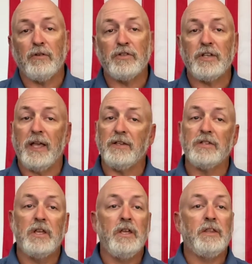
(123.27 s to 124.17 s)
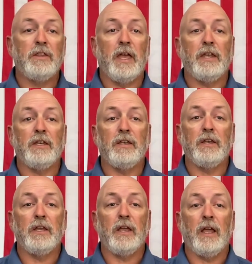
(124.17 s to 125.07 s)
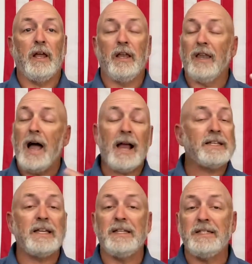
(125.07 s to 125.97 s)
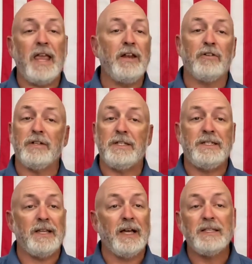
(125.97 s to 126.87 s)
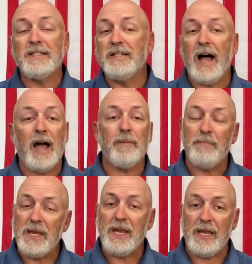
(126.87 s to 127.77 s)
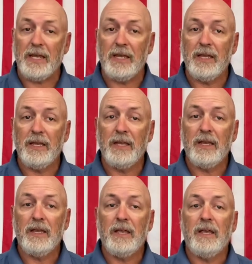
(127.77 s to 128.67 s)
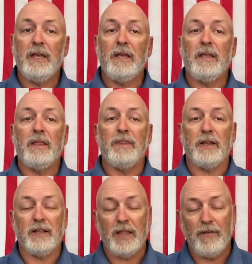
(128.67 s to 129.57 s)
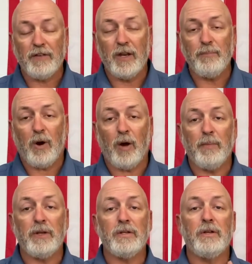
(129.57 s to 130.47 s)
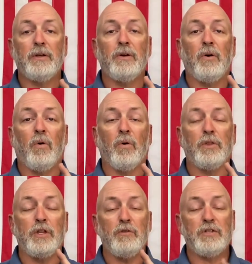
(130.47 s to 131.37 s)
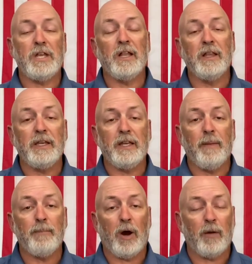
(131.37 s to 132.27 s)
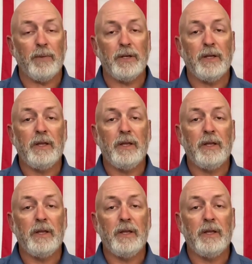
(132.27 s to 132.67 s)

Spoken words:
says that a locked container does not mean the glove compartment or the utility compartment